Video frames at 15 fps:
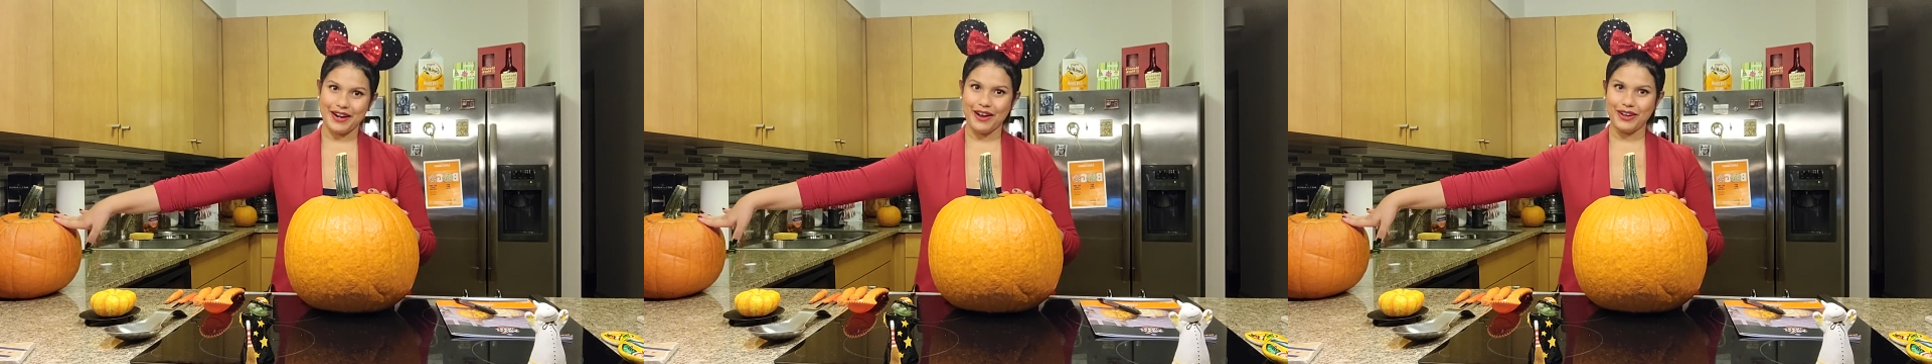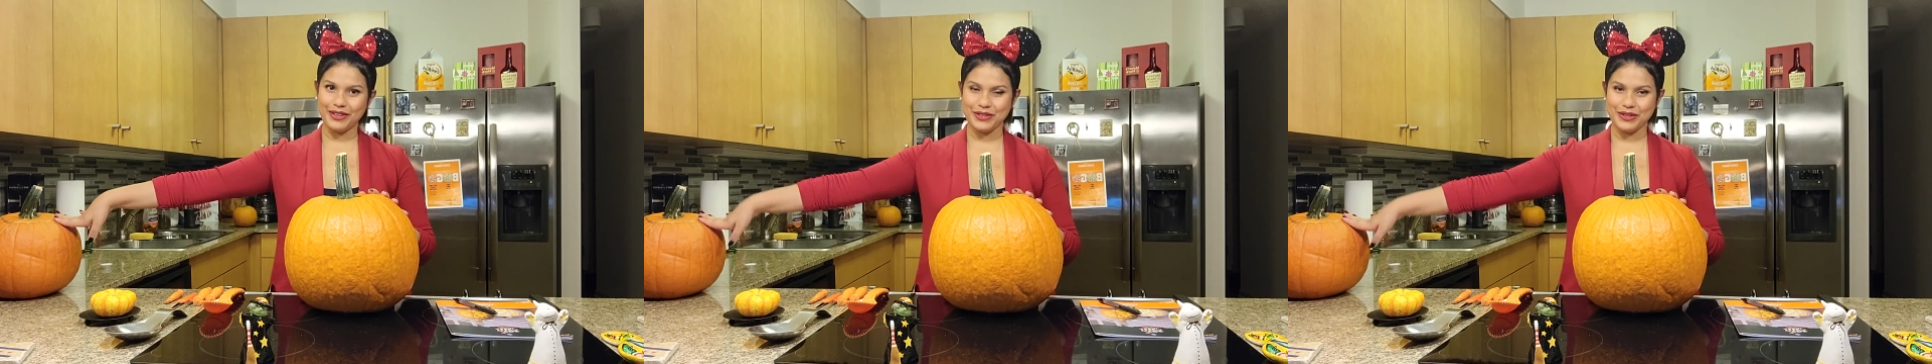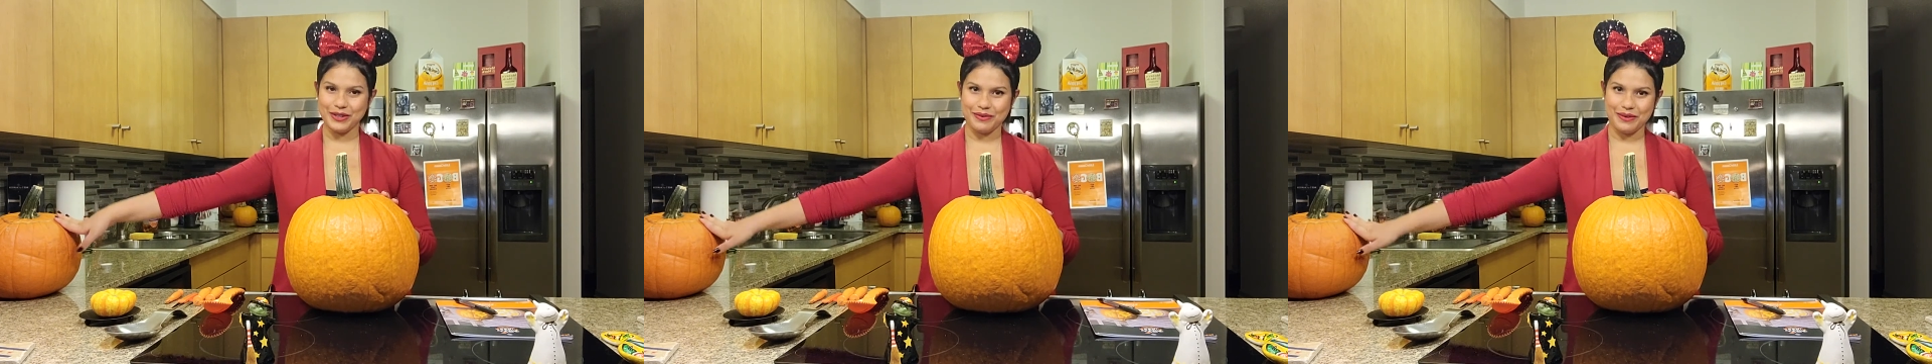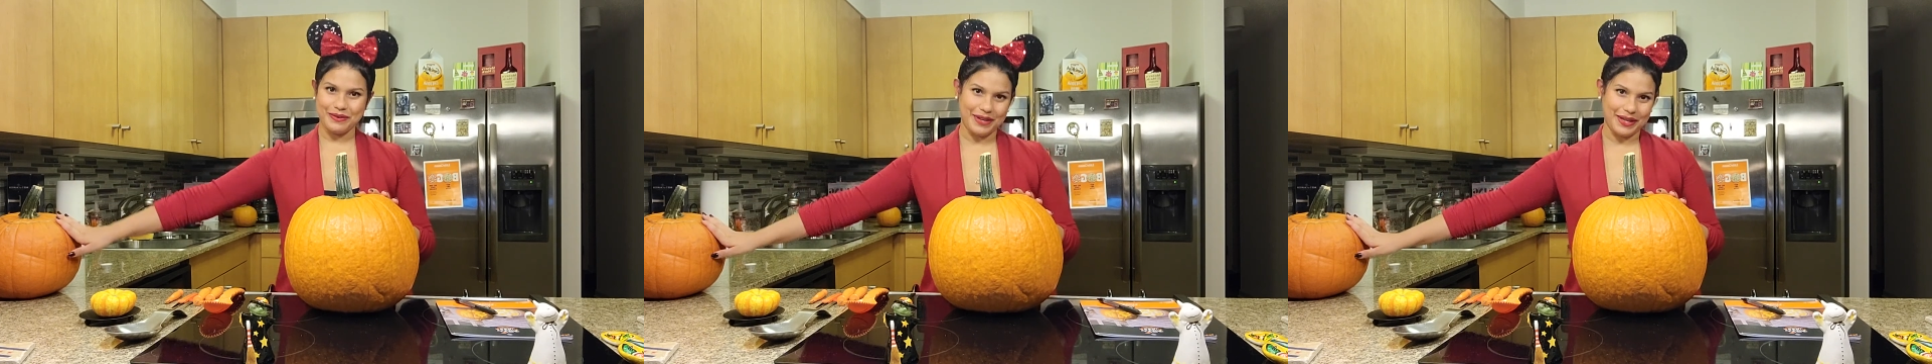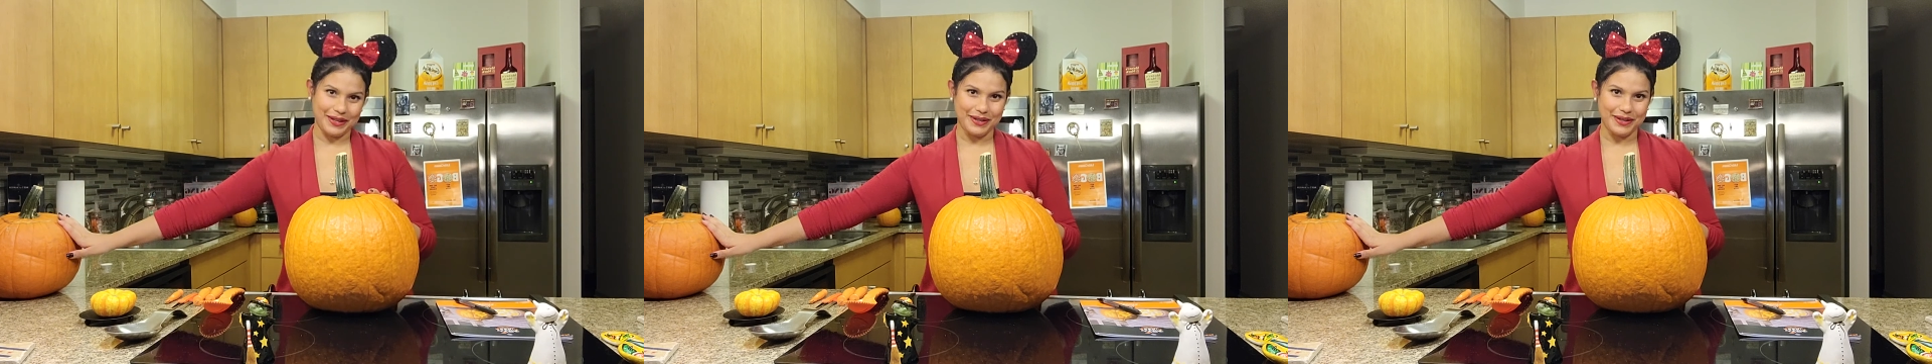I'll do the
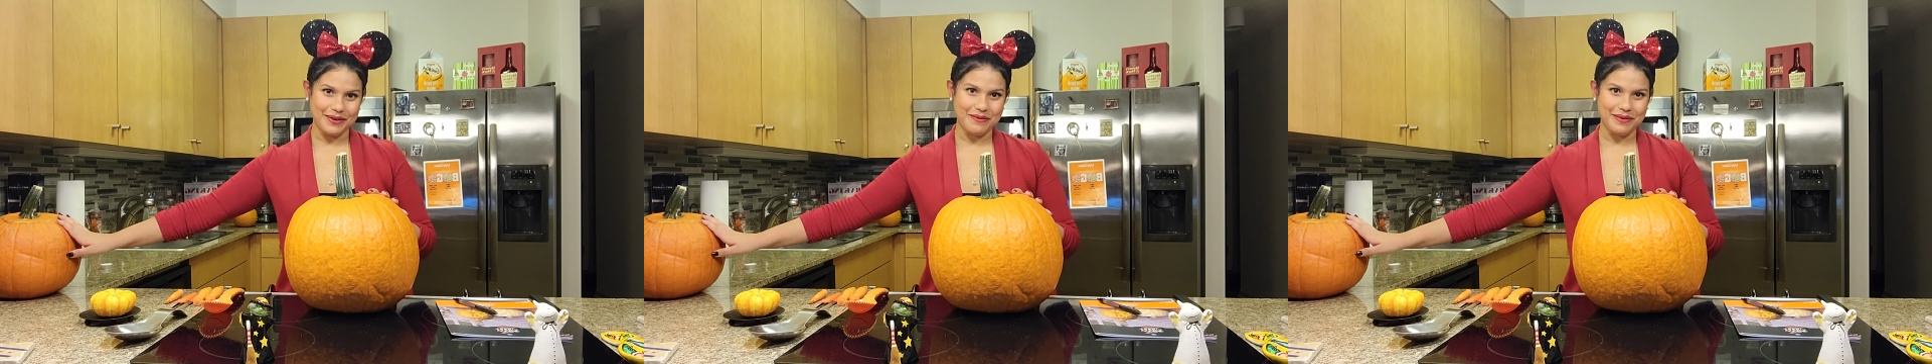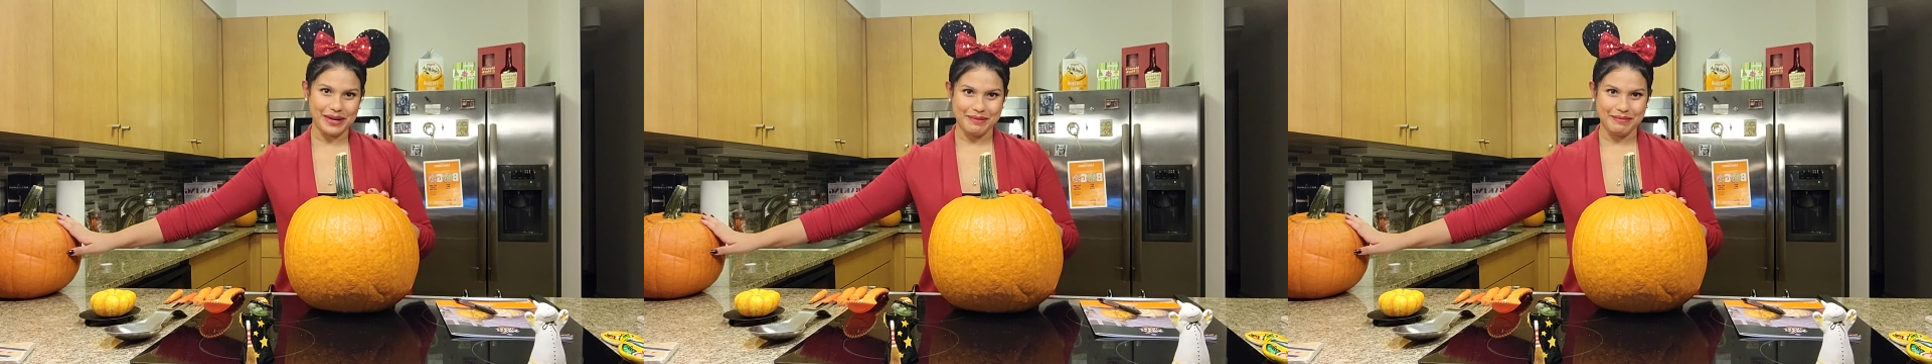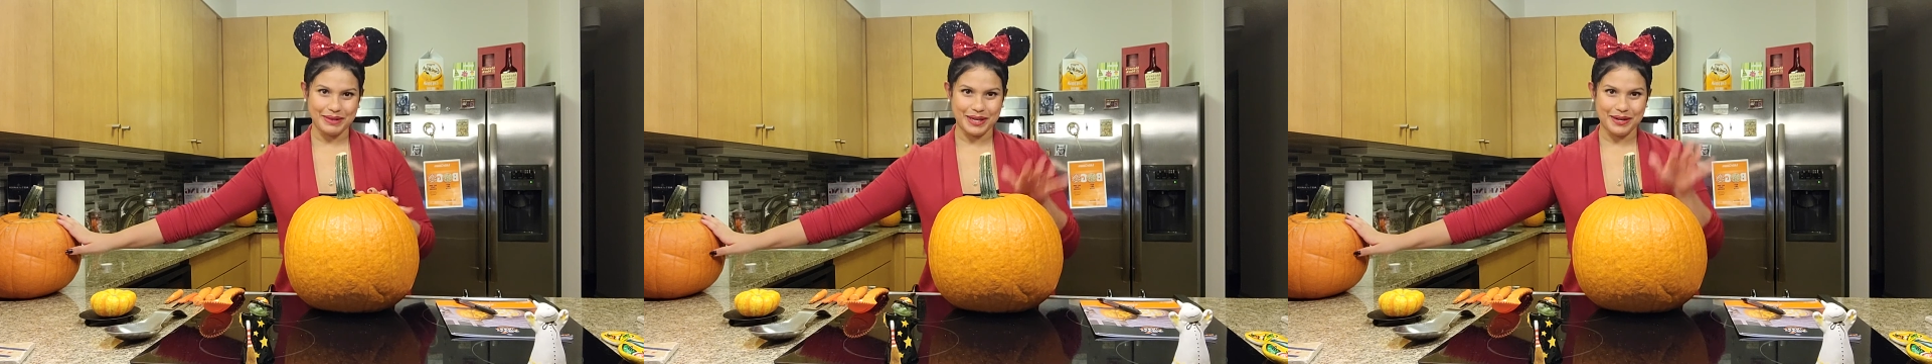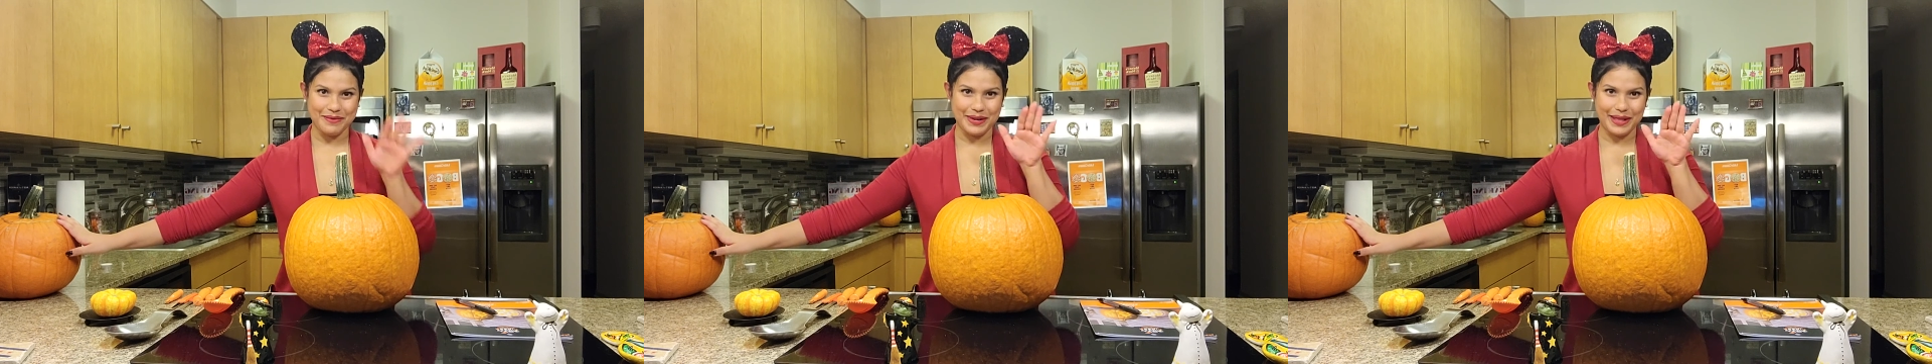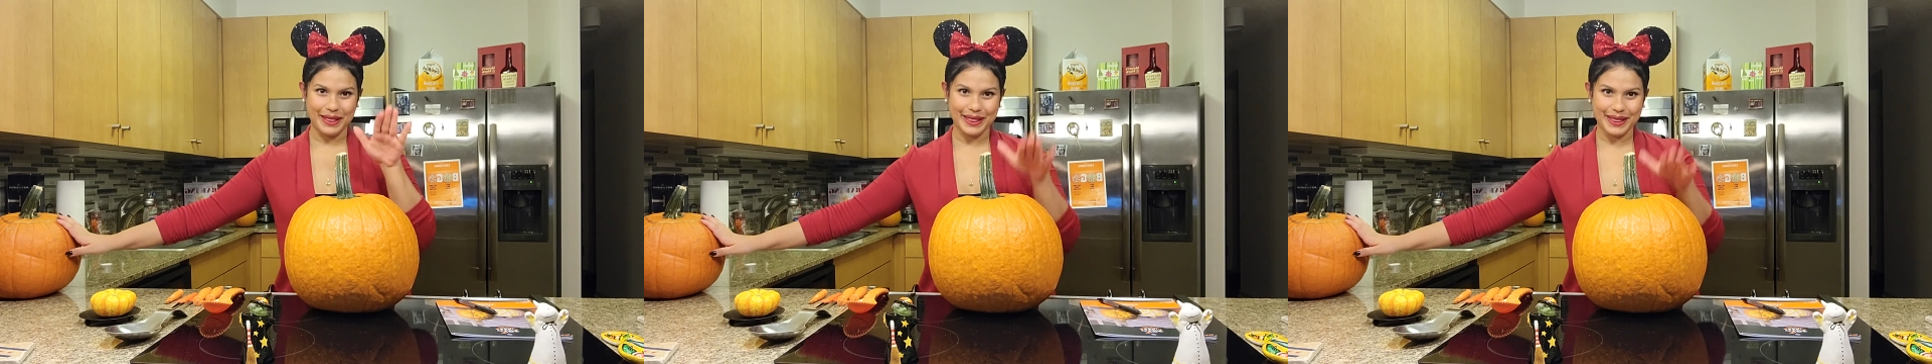reveal when I'm done with
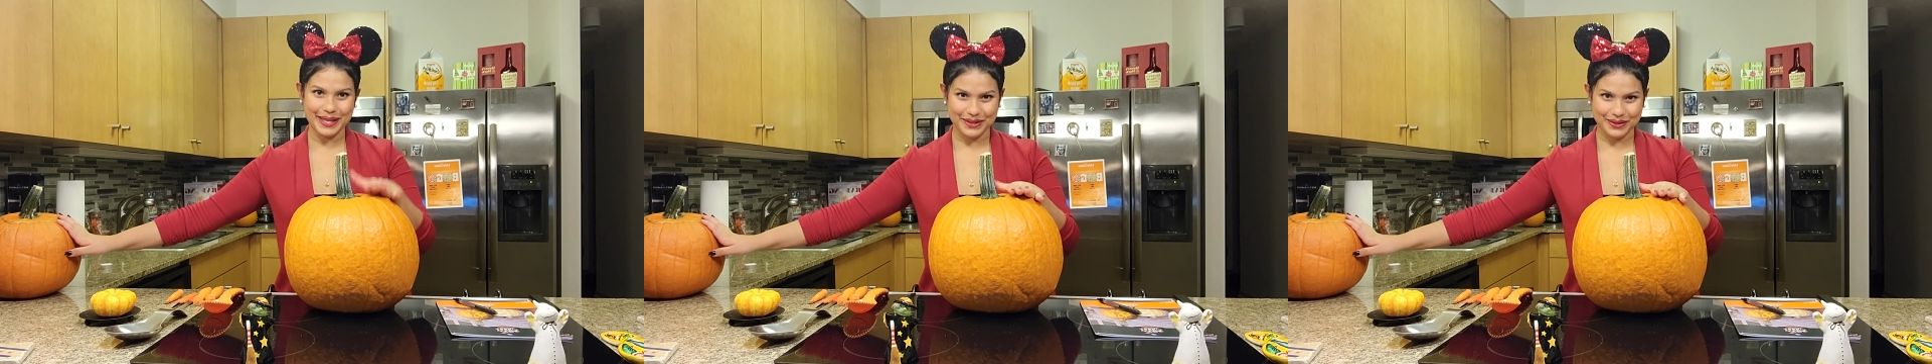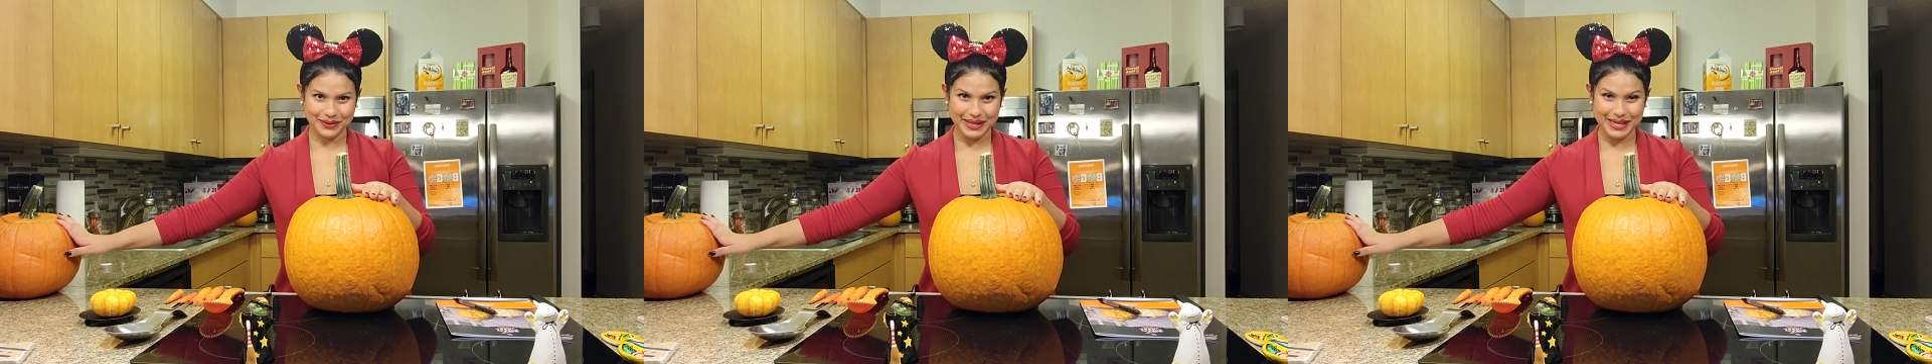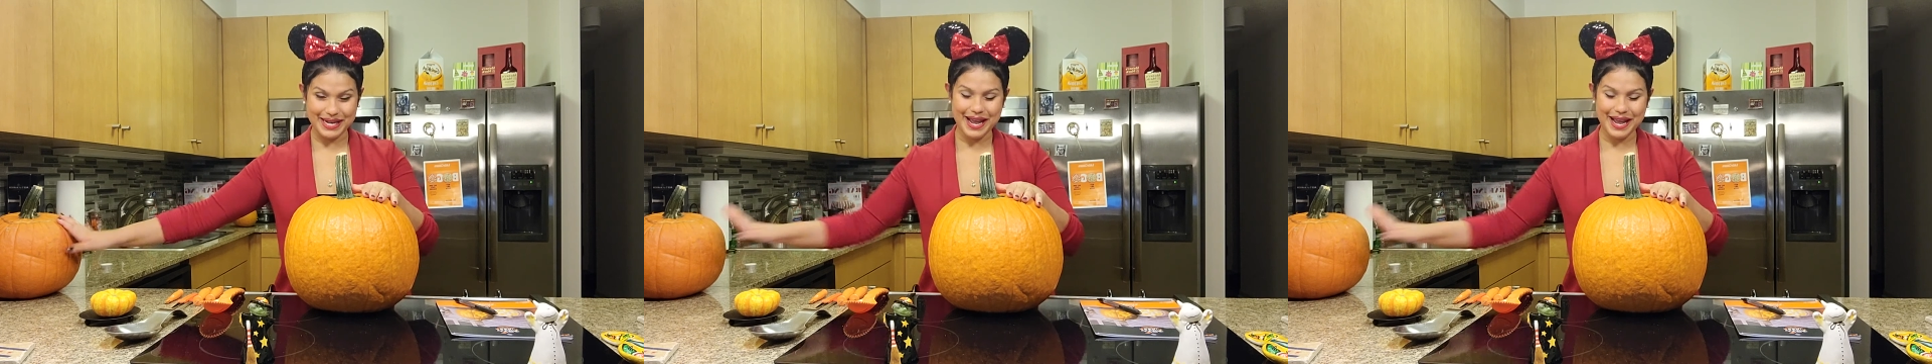this one.